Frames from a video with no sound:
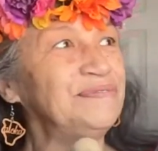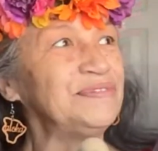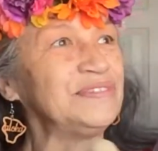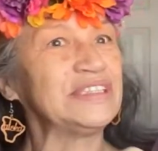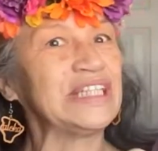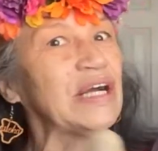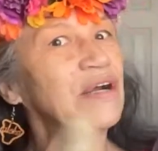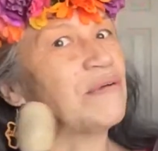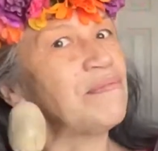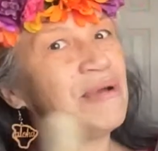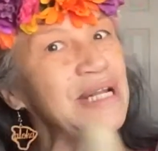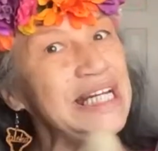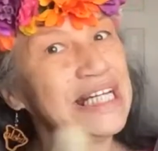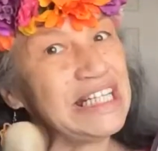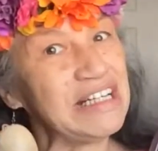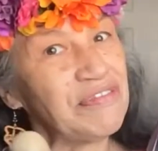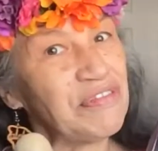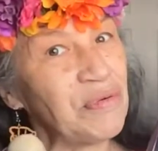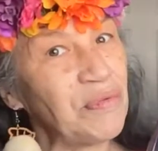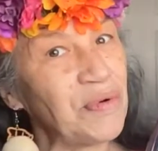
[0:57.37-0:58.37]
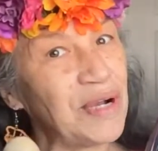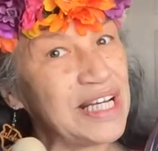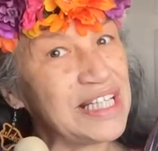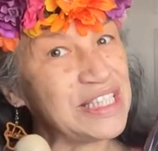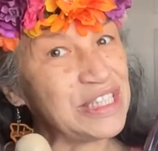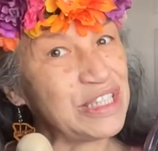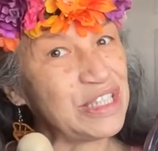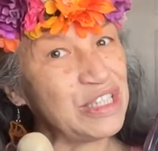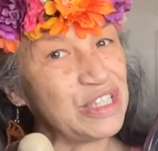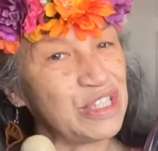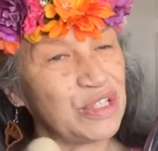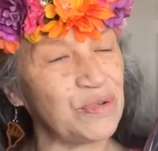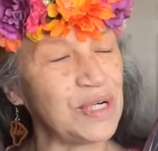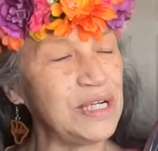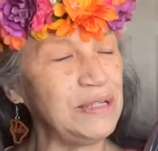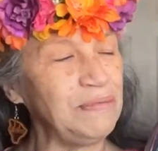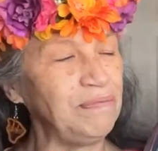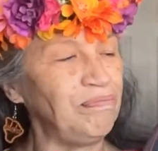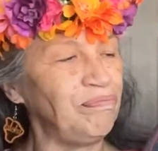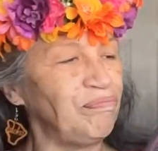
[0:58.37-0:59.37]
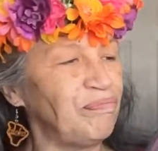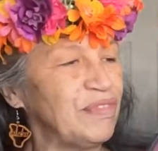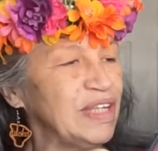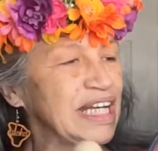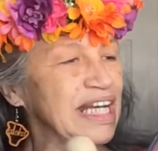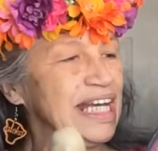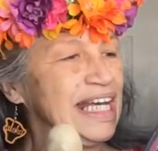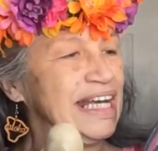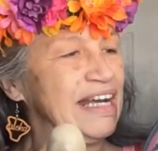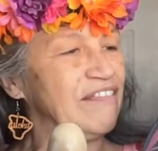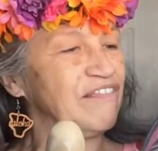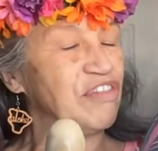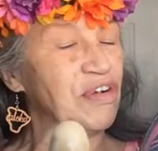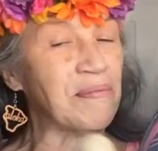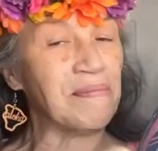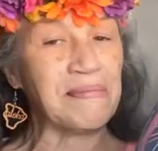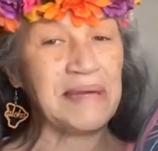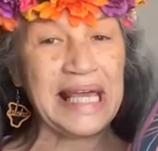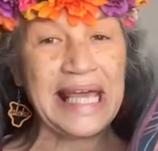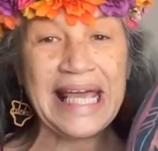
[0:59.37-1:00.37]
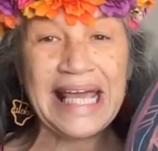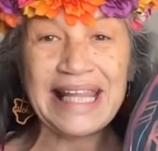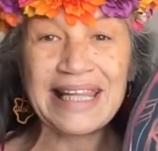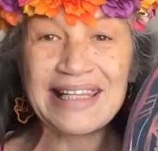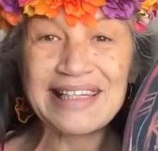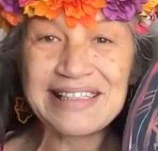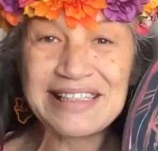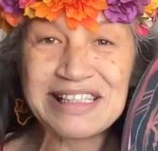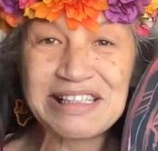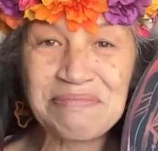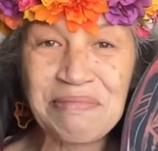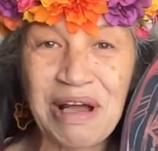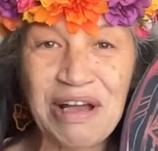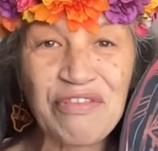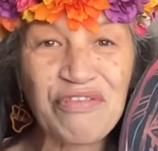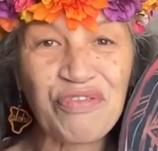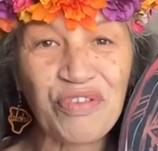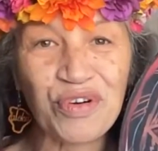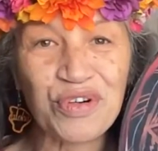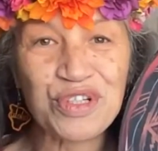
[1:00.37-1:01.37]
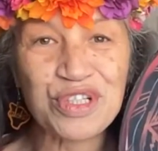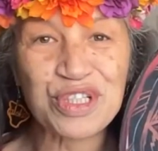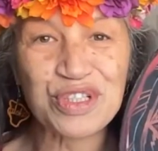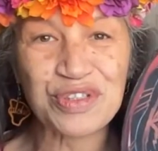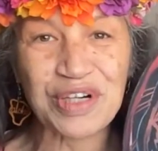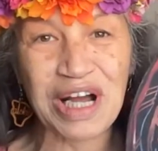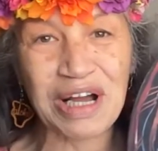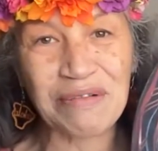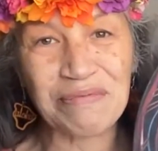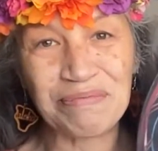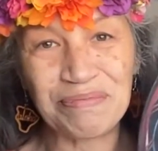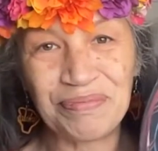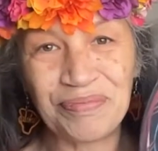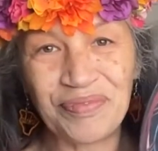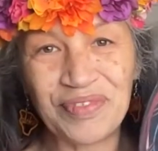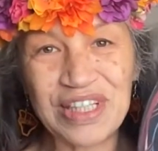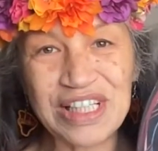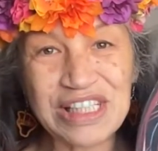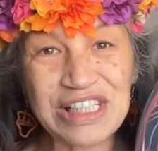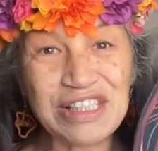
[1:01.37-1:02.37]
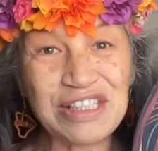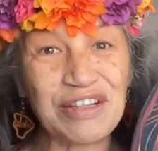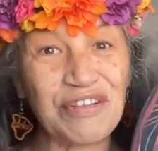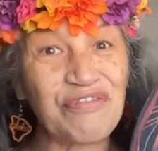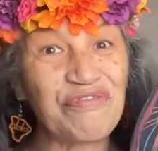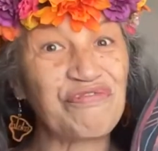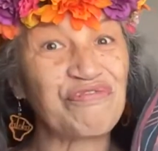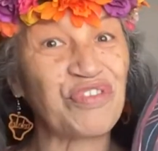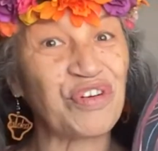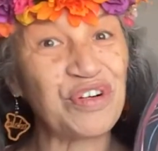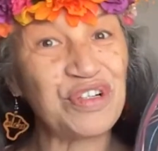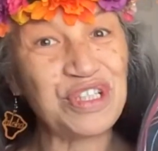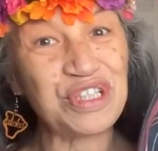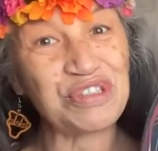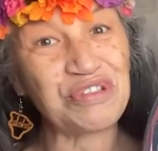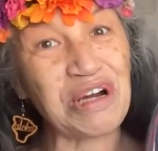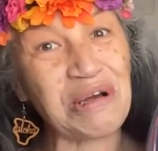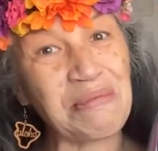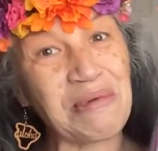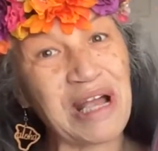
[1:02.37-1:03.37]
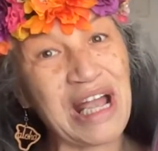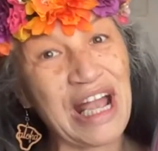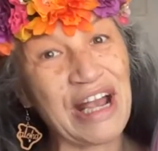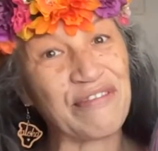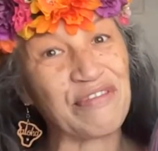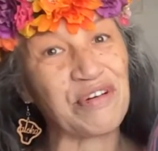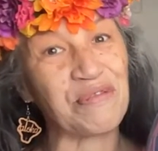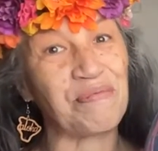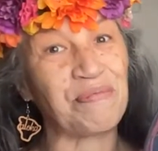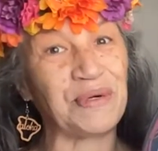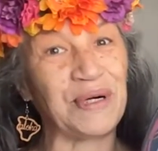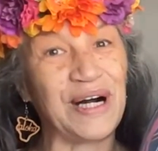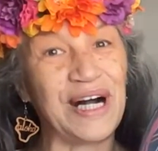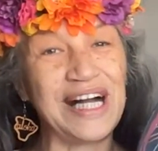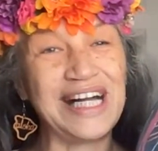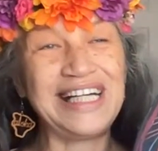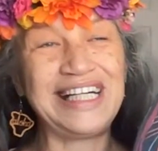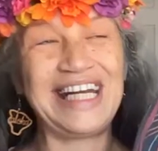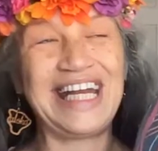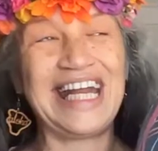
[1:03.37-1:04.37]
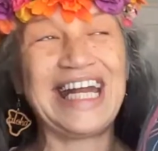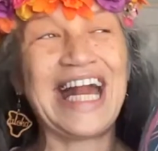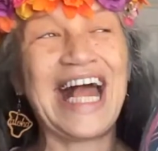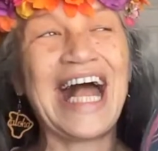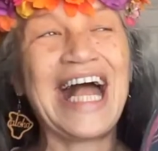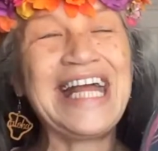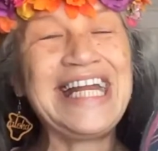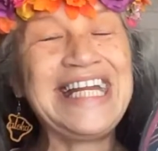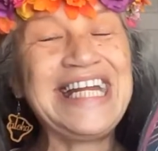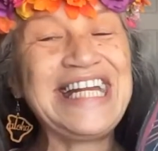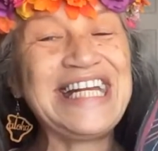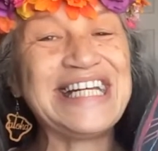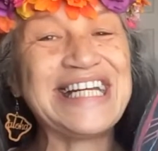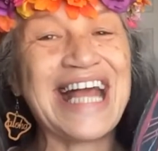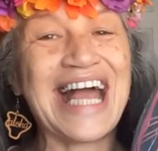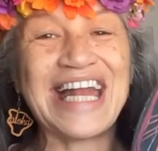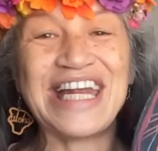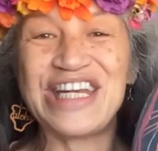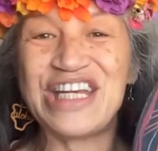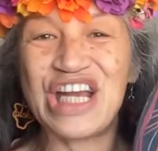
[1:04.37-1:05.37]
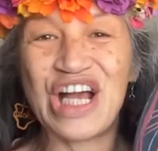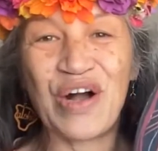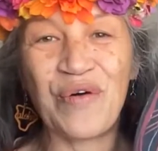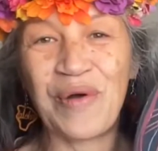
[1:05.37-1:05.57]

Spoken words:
There are many different ways to do it. For me, this is my first drum. This is the first drum I ever bought, and I didn't know